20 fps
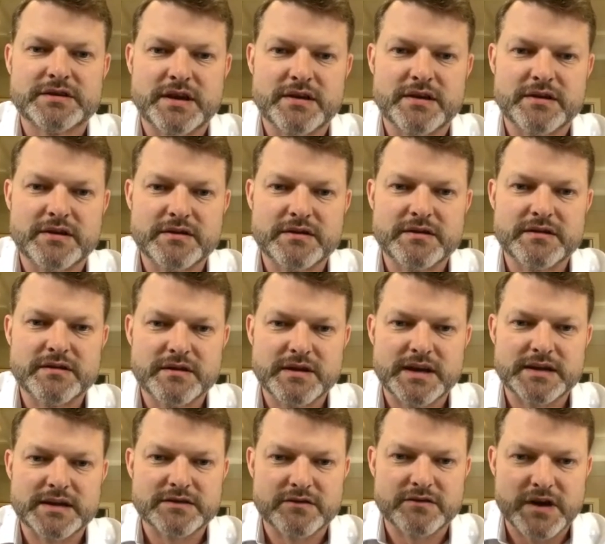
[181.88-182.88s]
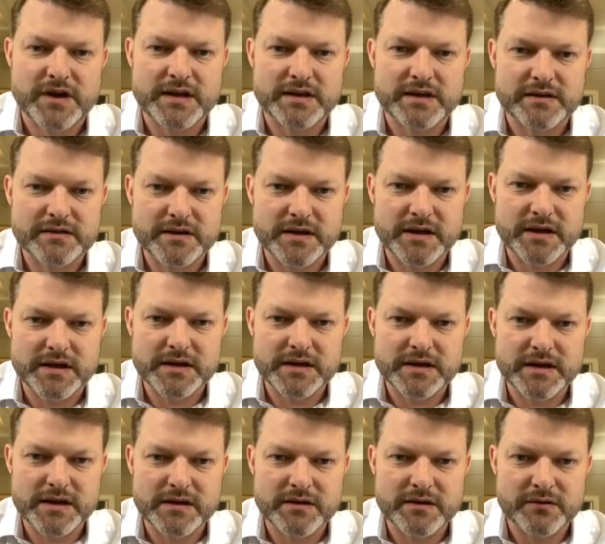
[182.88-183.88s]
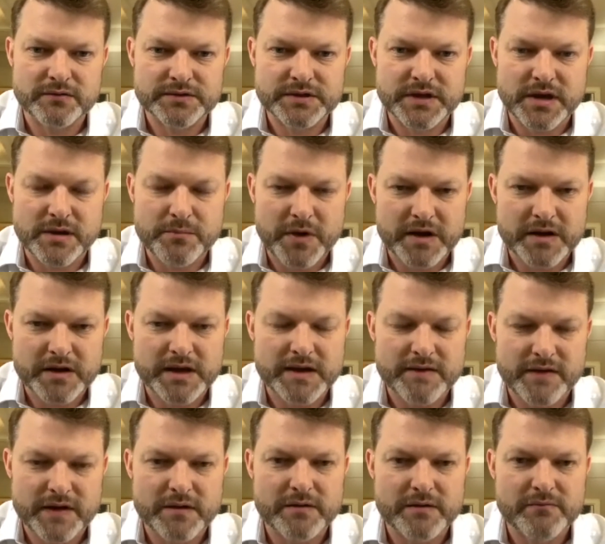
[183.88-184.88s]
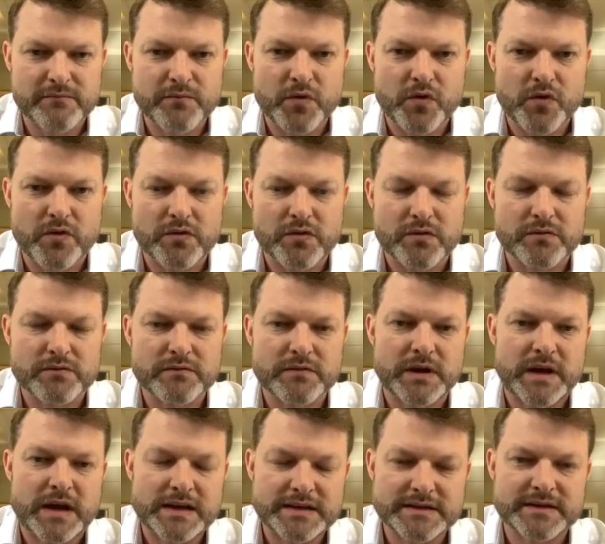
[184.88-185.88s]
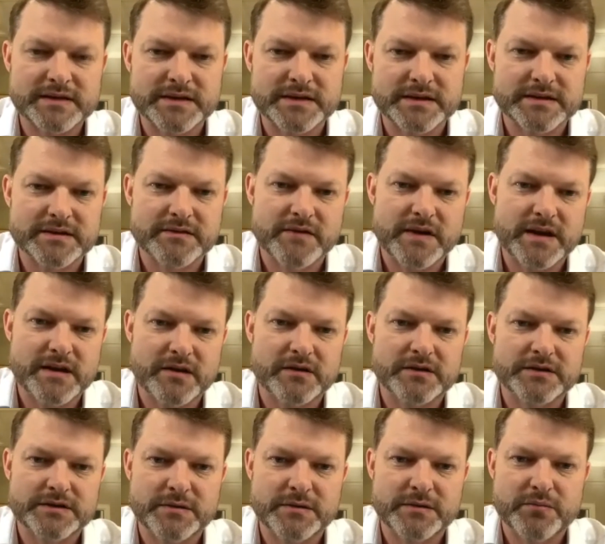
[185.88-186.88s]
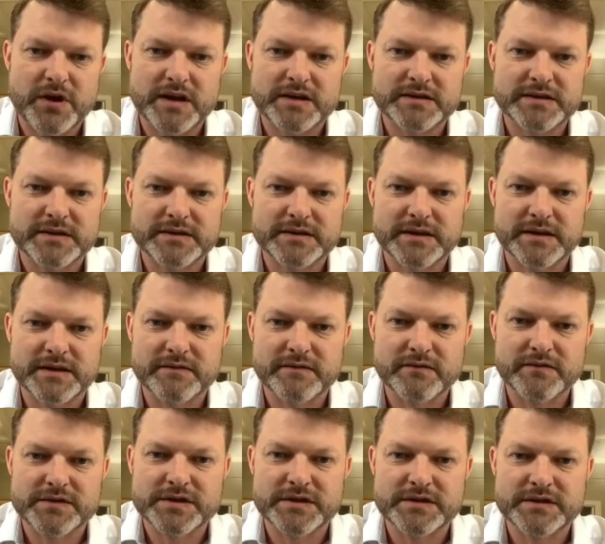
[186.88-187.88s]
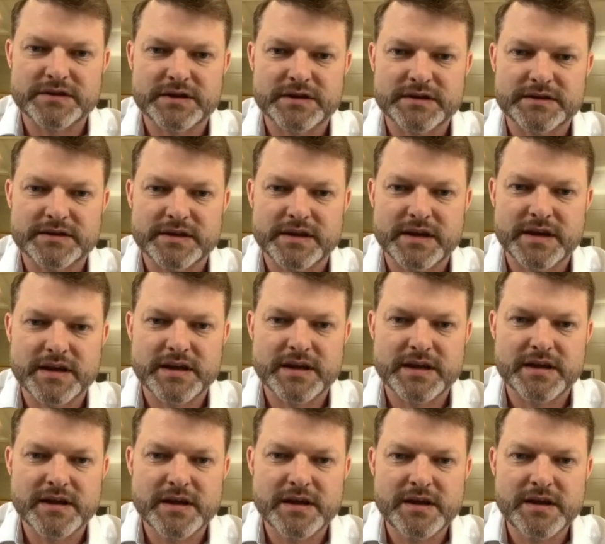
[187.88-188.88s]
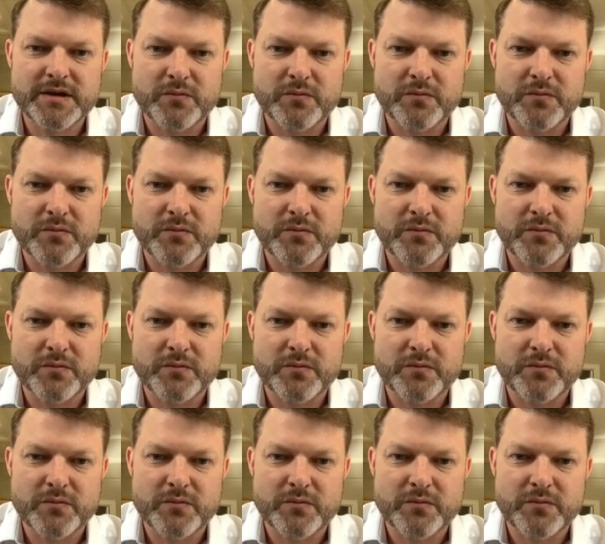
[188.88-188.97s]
So that's great. It also, by giving more licenses to radiology practices, it reduces the